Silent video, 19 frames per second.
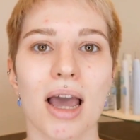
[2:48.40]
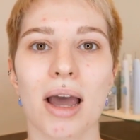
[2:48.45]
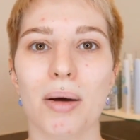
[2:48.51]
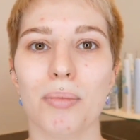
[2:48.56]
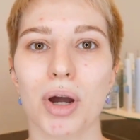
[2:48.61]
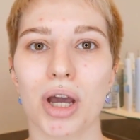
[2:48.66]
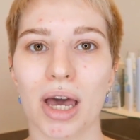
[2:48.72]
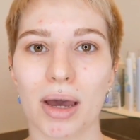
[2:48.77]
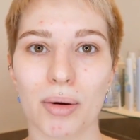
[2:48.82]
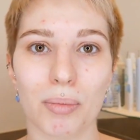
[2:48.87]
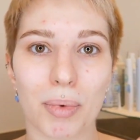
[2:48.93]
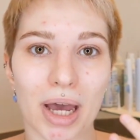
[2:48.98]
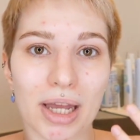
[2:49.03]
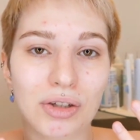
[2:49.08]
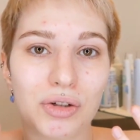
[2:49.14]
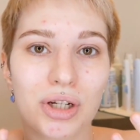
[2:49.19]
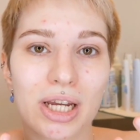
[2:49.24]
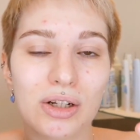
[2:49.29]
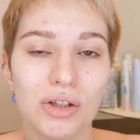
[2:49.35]

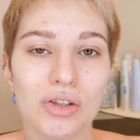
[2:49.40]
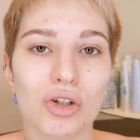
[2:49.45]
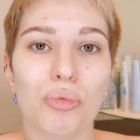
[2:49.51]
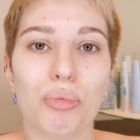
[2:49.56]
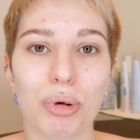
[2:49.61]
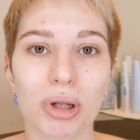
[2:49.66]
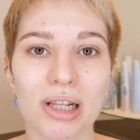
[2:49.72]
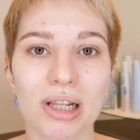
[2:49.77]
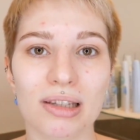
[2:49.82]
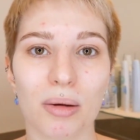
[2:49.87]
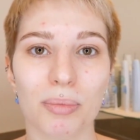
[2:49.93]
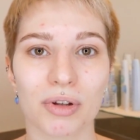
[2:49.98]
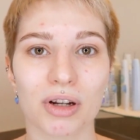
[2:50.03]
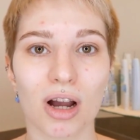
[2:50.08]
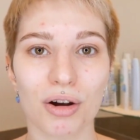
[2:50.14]
and you can also build up the